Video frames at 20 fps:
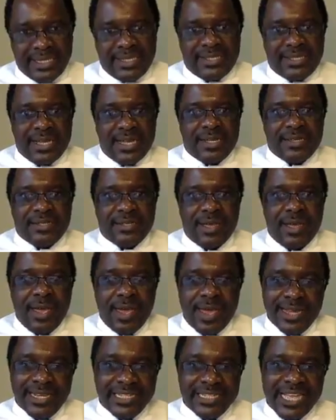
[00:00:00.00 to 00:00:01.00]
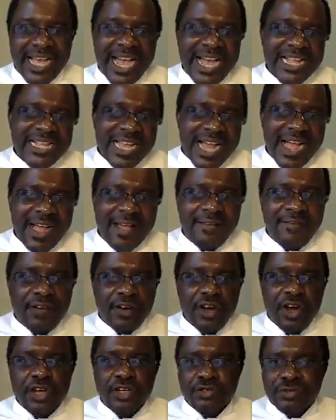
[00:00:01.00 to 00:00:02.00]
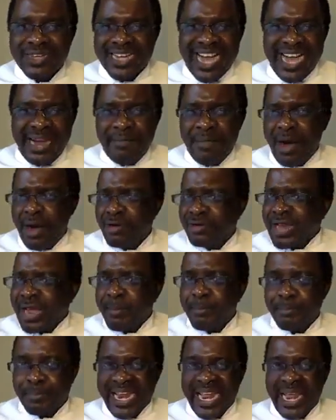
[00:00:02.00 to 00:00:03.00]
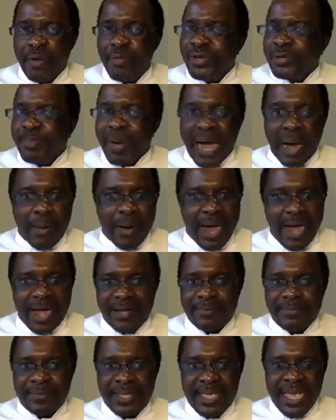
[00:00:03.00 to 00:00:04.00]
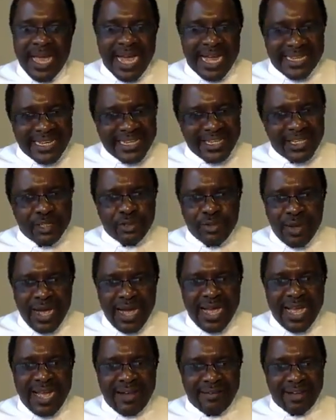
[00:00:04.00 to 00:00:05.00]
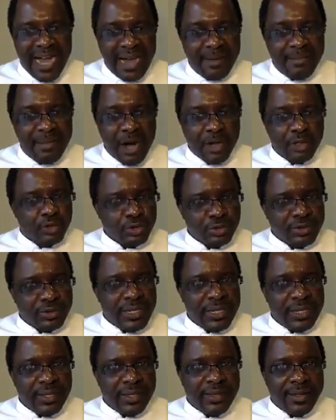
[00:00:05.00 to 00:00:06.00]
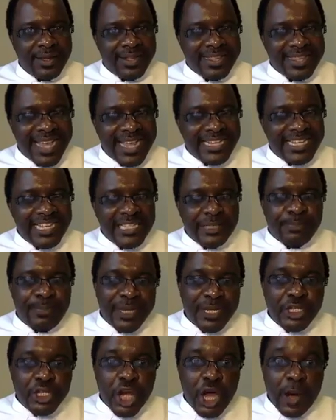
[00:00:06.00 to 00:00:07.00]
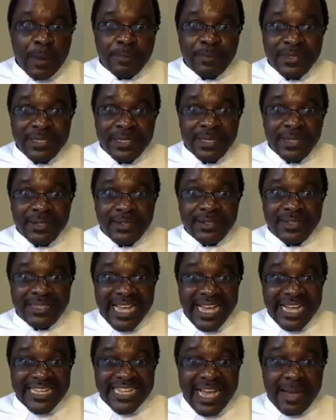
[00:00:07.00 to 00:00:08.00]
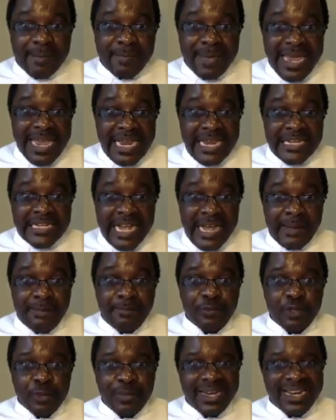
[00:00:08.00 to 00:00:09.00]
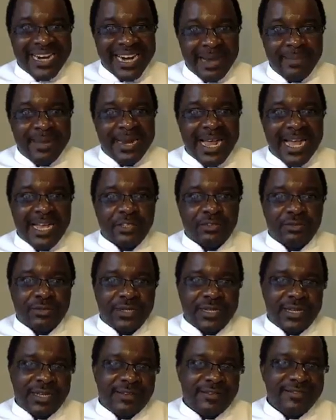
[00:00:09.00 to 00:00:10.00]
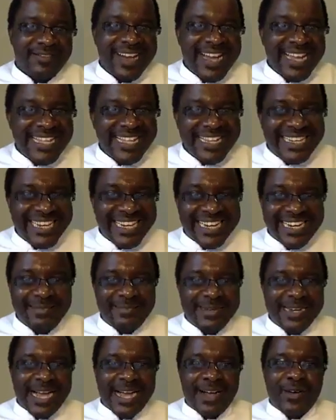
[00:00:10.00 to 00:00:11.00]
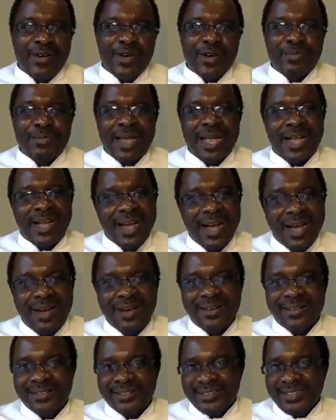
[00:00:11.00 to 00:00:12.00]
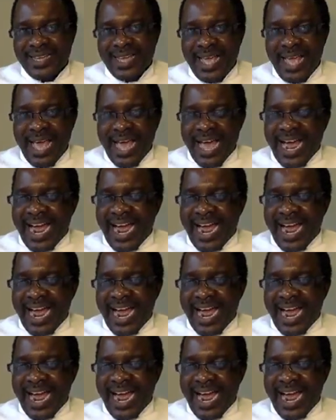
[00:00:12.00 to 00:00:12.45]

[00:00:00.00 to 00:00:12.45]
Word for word: and sisters, it is high time for us to come out and pray with power. And that's why I've come out today. That these bishops that are being termed to be criminals today, invited in the criminal court, my God,